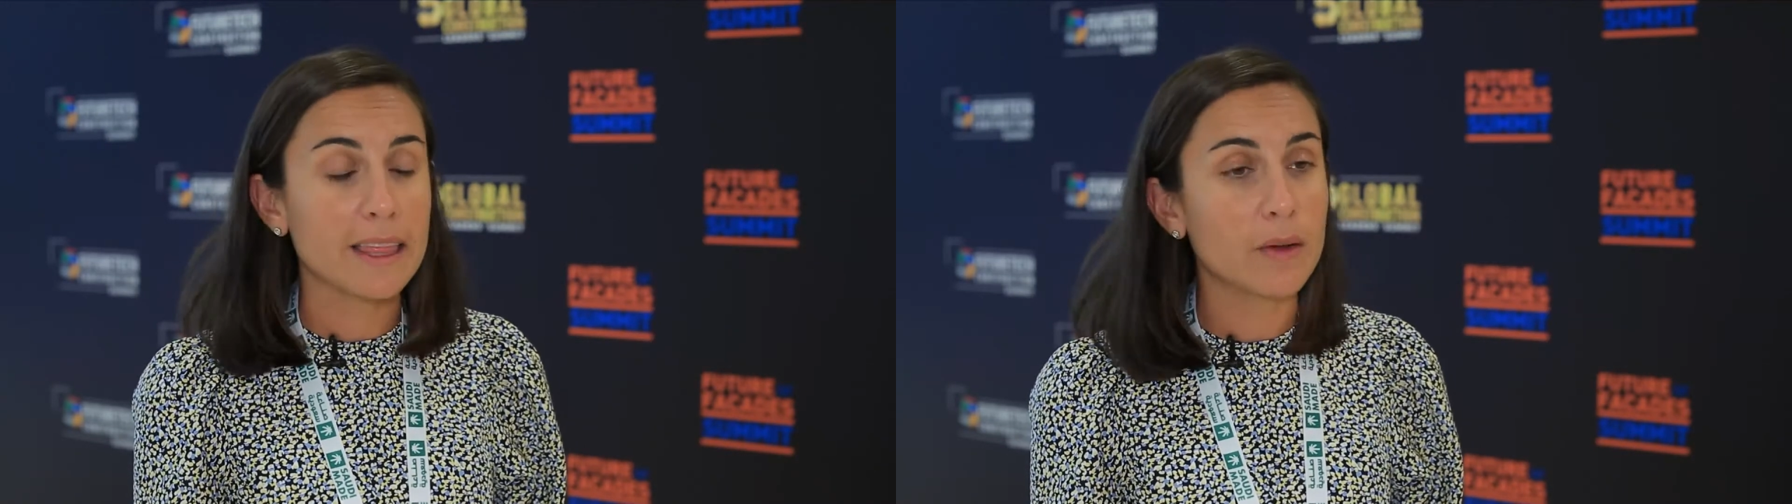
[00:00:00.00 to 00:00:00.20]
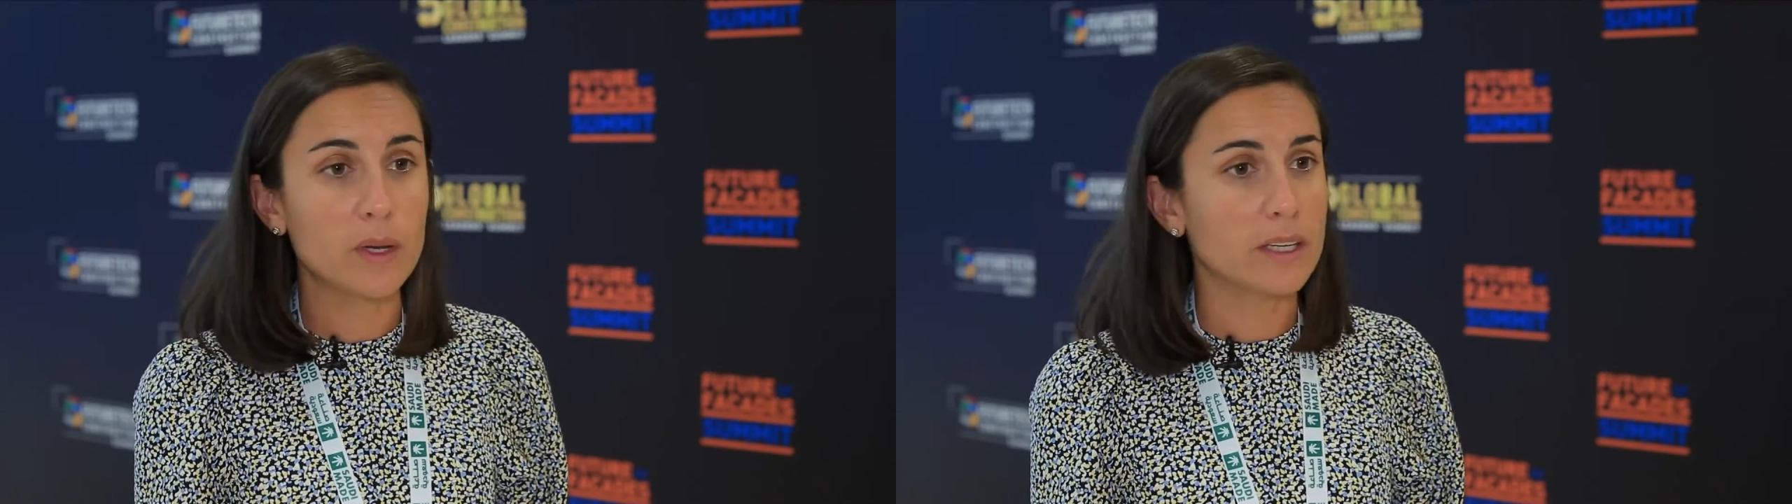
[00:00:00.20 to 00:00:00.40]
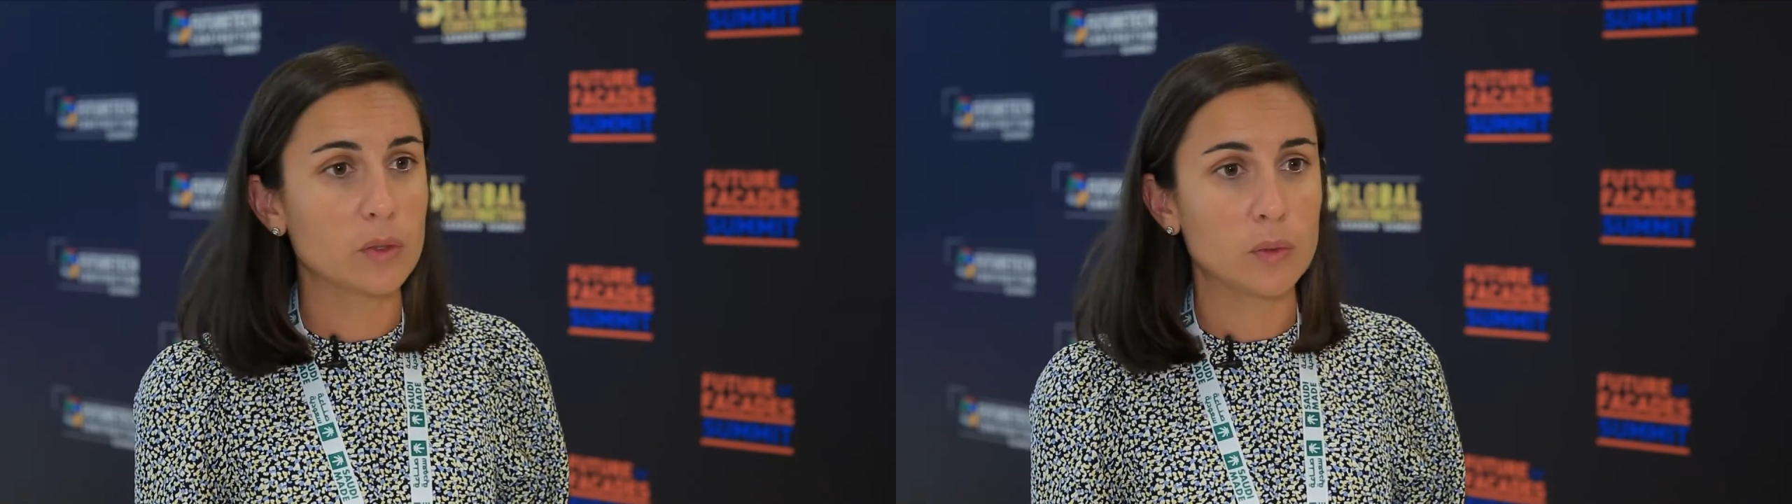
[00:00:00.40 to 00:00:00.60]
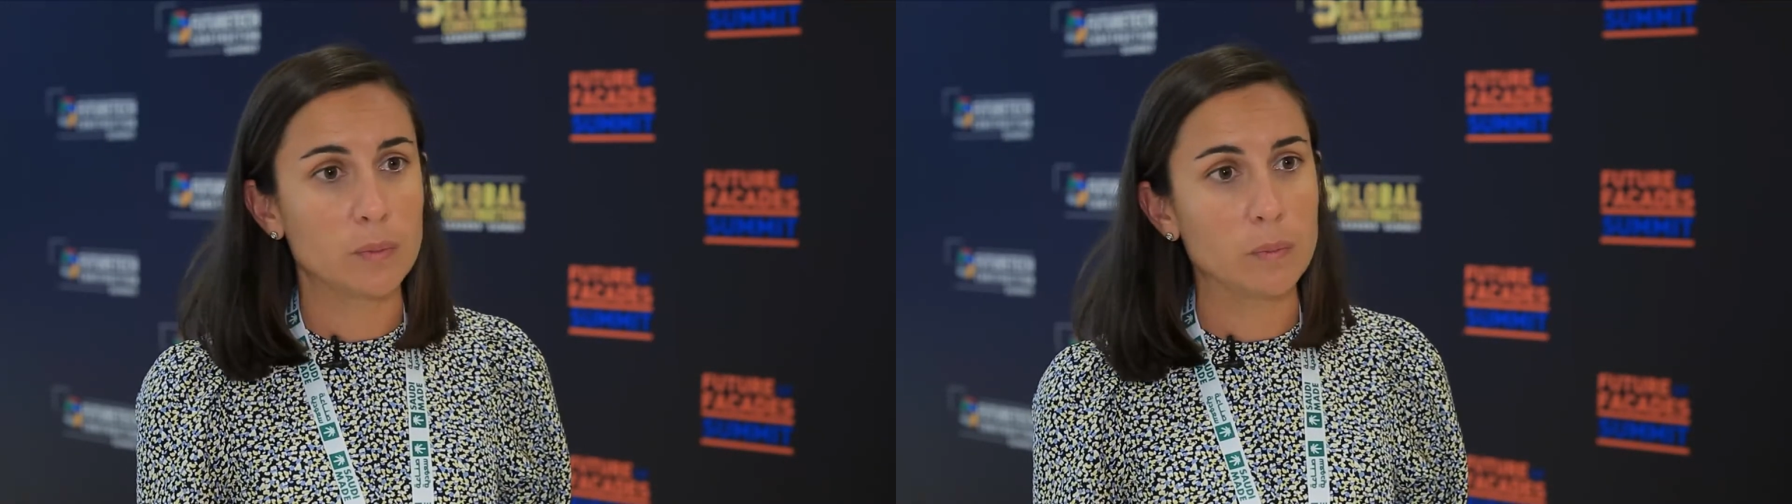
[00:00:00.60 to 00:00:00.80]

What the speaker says: think we need to